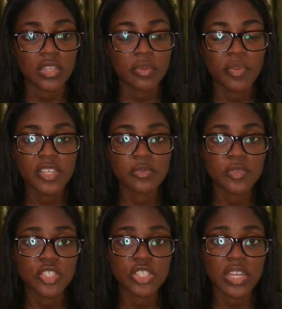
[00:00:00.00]
it makes
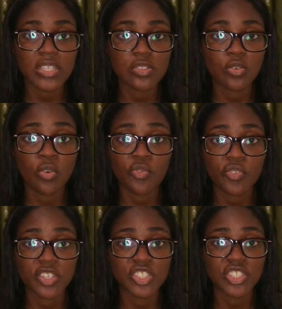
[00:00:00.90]
me shut
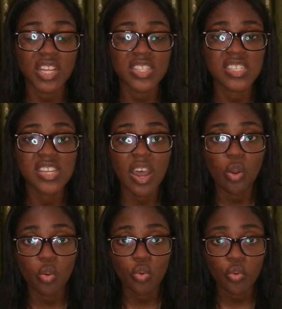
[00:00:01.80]
off and shut
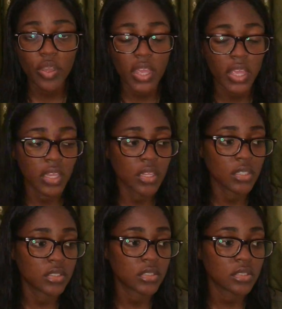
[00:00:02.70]
down.
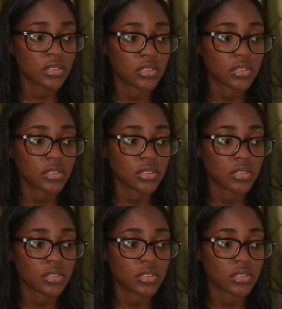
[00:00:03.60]
And